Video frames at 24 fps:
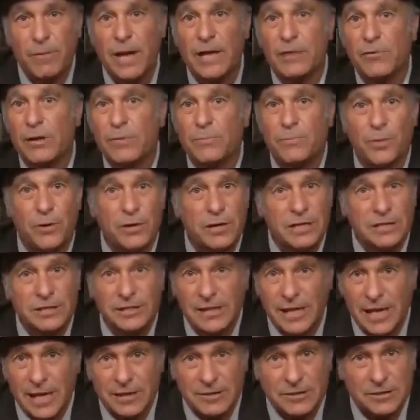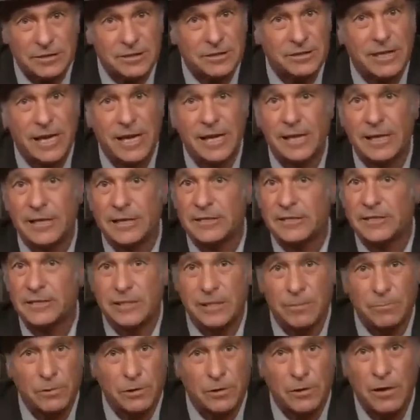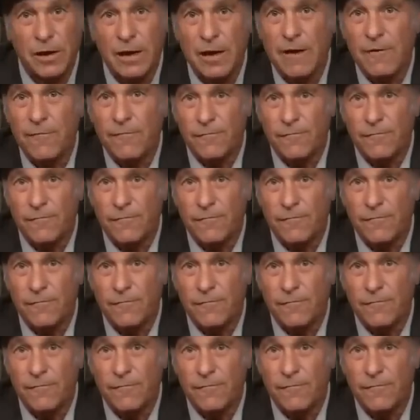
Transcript: By the way, Bernie Sanders has taken a similar,